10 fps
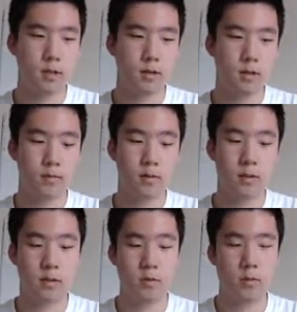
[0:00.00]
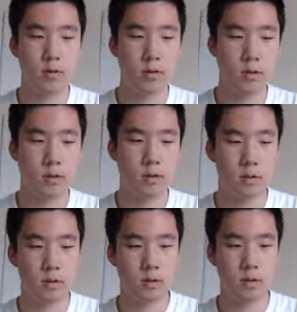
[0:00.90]
After this we return
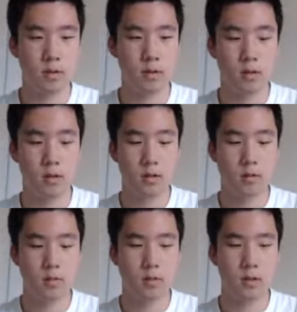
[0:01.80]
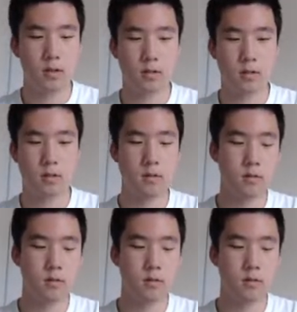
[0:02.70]
result.